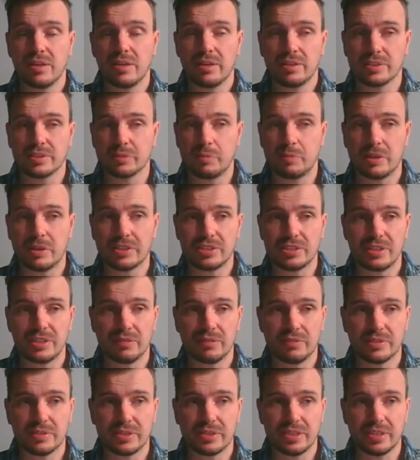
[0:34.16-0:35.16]
Especially if
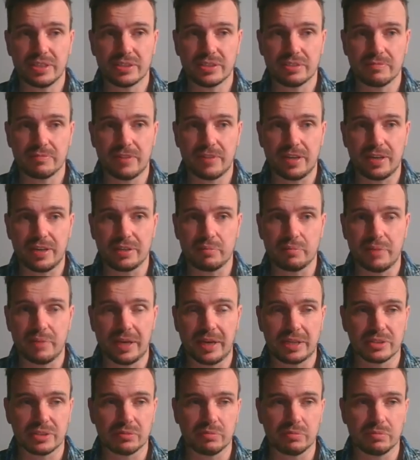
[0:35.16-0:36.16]
it says find the
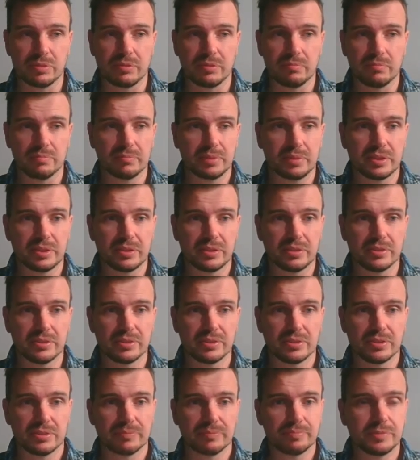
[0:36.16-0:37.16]
maximum,
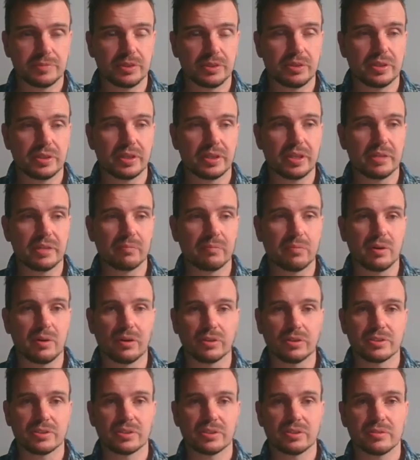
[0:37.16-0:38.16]
because you're going to get
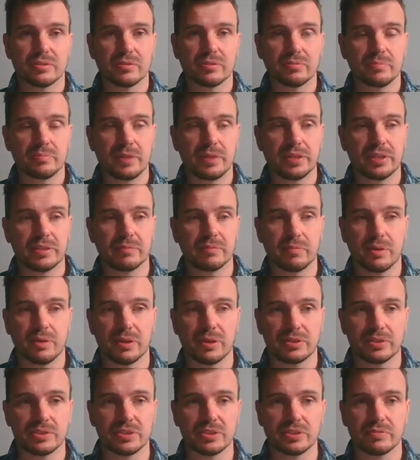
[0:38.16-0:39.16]
marks, method
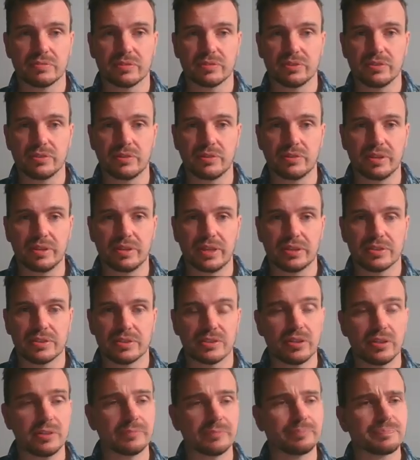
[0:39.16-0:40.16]
marks, just for doing that.
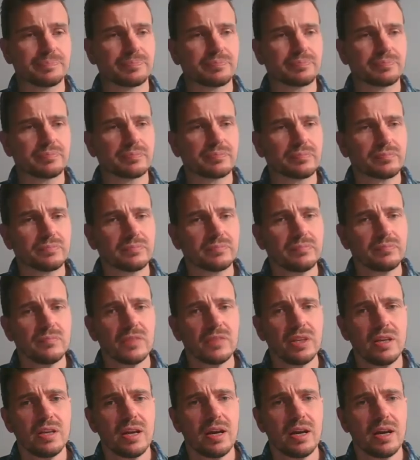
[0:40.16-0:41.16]
So
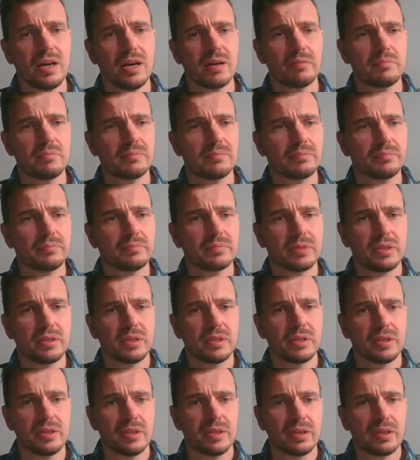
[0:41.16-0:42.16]

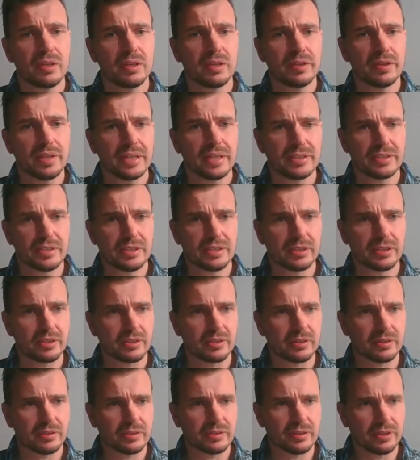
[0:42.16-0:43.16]
that's a
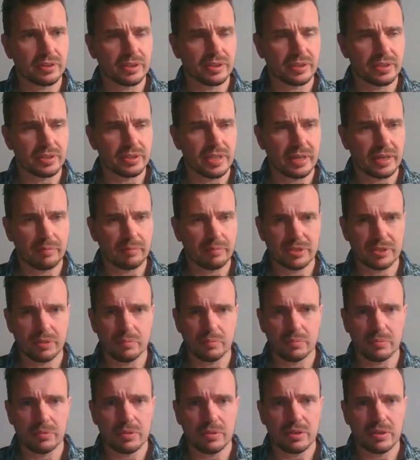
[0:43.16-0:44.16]
little exam
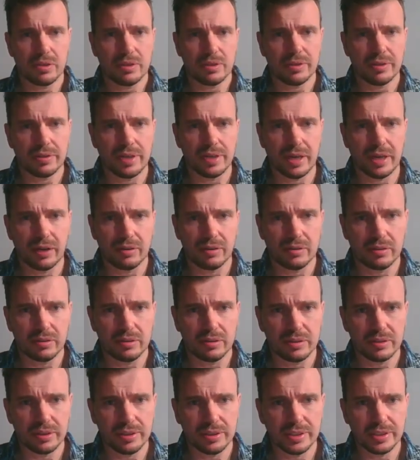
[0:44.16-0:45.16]
tip. Now,
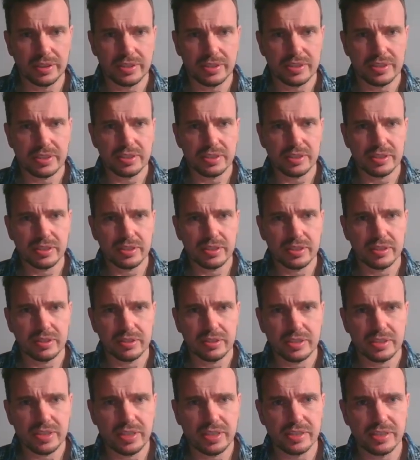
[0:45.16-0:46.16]
this
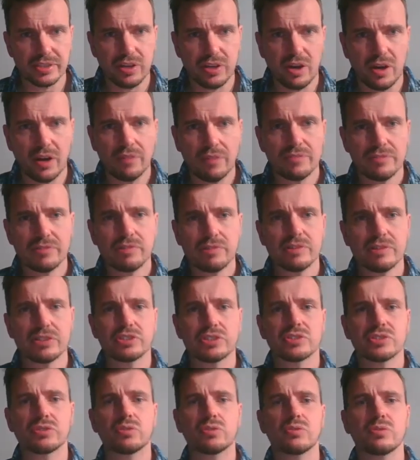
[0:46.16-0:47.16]
says, after a
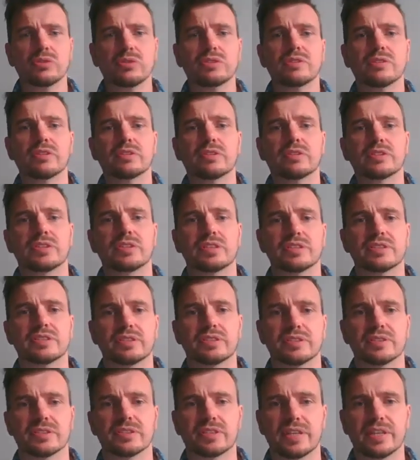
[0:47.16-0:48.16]
short
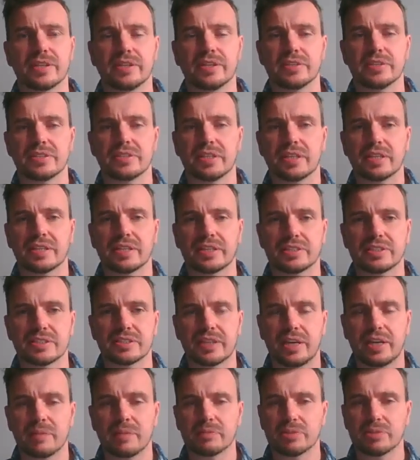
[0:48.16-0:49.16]
distance, an insect
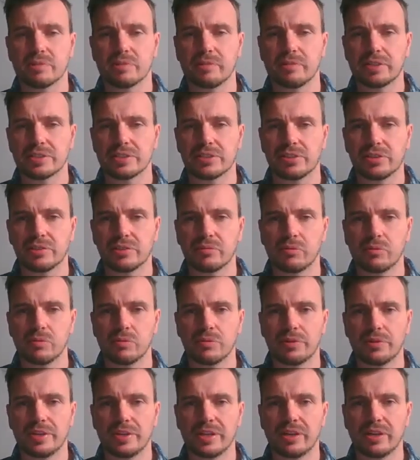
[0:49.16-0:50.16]
came to rest on a wall.
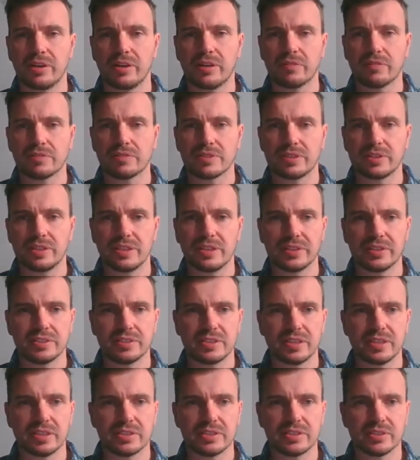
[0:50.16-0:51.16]
Thereafter, the
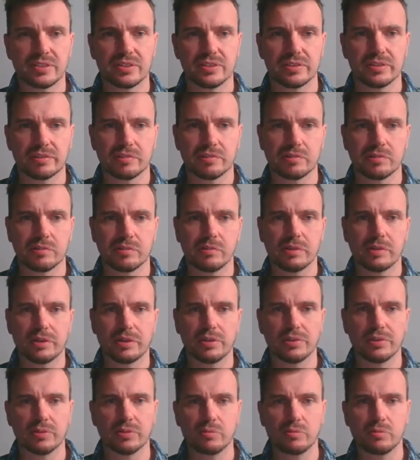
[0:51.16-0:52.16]
insect started crawling
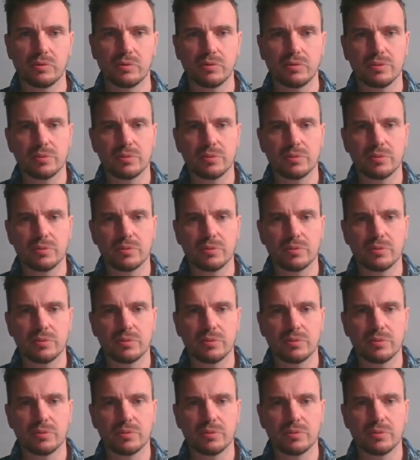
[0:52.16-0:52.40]
on the wall.